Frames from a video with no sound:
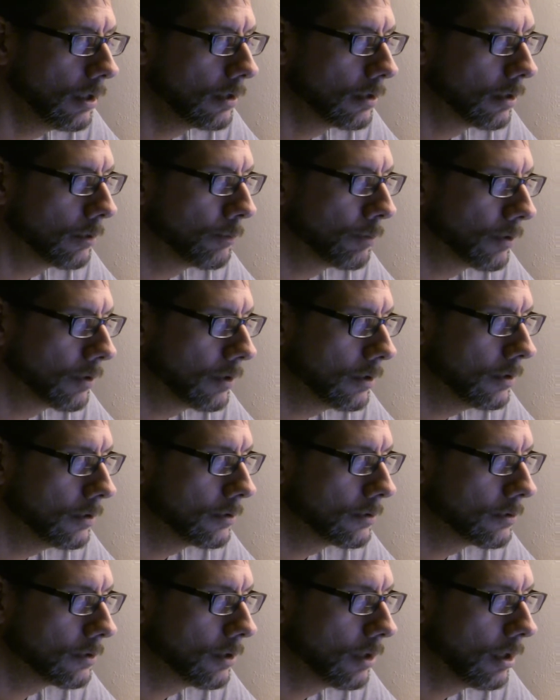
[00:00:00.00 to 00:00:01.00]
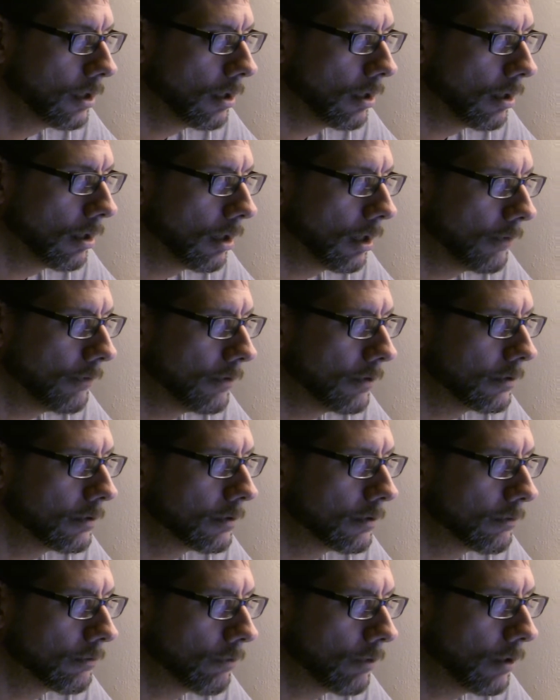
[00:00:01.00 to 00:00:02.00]
the police are evidence
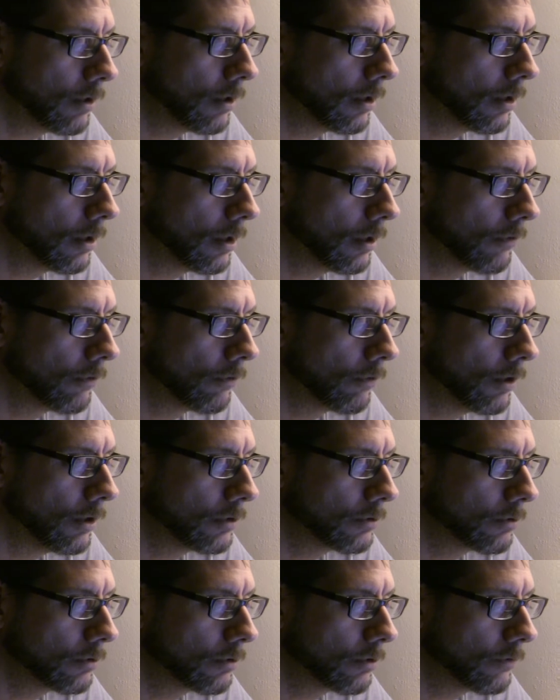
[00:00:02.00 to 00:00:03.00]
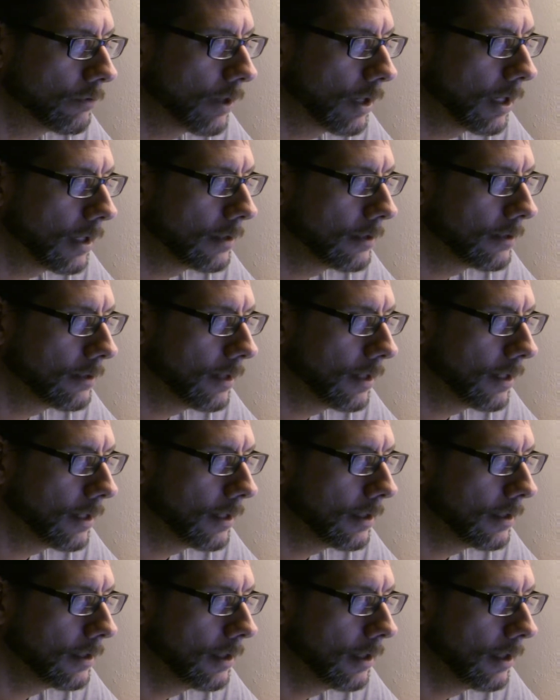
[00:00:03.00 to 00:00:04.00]
of a racial divide
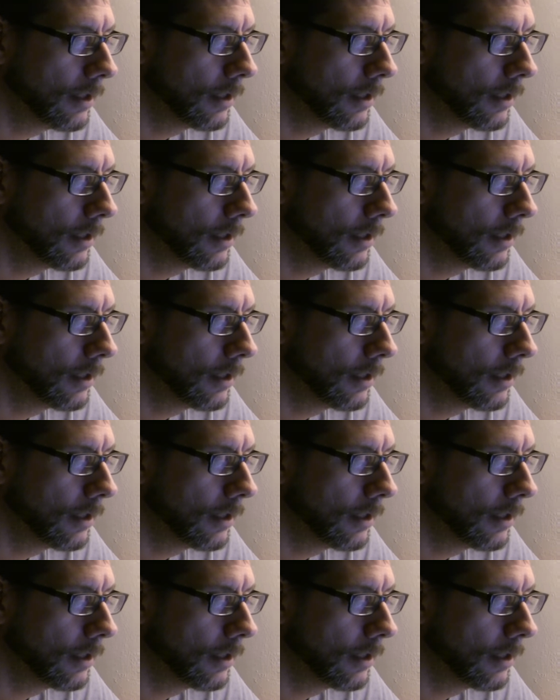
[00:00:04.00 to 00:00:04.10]
today